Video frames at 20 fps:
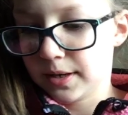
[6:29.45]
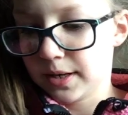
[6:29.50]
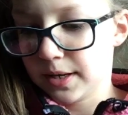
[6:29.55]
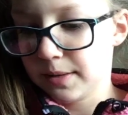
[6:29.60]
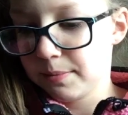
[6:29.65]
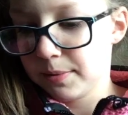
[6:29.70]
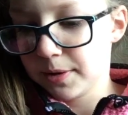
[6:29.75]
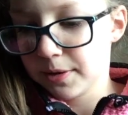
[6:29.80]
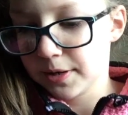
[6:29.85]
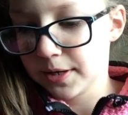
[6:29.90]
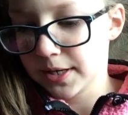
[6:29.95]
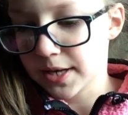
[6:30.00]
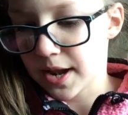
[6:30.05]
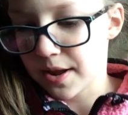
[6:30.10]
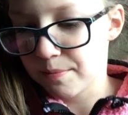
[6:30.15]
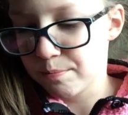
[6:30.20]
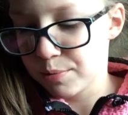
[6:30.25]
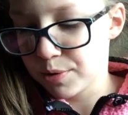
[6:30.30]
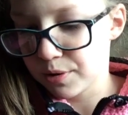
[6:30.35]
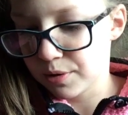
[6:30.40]
E period,
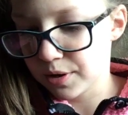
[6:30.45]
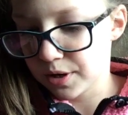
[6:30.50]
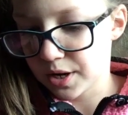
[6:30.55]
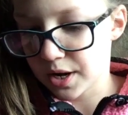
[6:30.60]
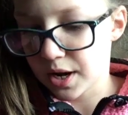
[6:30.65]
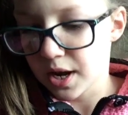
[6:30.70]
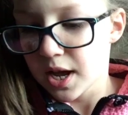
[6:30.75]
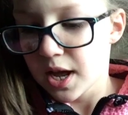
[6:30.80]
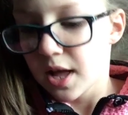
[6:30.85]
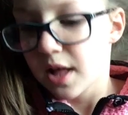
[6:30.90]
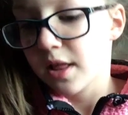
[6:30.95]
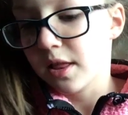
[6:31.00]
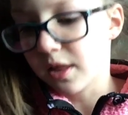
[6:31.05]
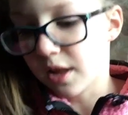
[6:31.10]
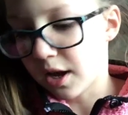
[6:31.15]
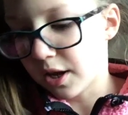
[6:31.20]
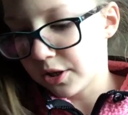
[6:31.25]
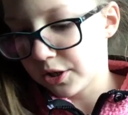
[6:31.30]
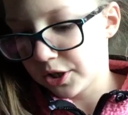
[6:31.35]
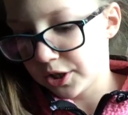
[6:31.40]
F period,
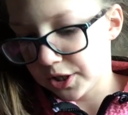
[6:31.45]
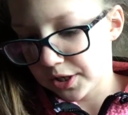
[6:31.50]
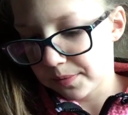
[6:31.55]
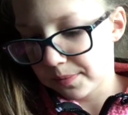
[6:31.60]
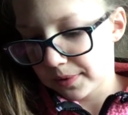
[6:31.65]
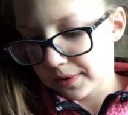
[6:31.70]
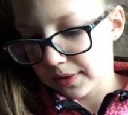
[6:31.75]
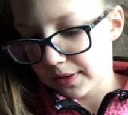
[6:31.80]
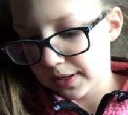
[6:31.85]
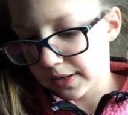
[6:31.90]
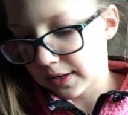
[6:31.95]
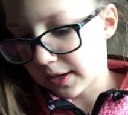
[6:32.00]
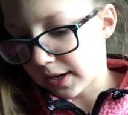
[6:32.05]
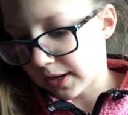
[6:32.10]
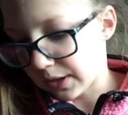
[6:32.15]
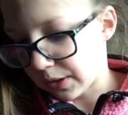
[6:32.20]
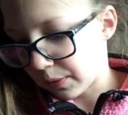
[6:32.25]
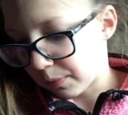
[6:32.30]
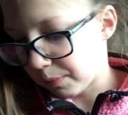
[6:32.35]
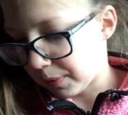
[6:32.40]
launch, D period, and
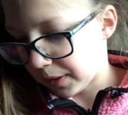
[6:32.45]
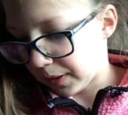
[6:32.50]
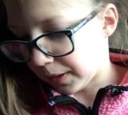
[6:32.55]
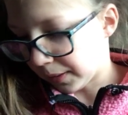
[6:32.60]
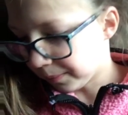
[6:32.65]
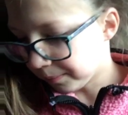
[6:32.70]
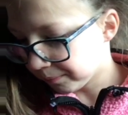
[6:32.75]
OP. And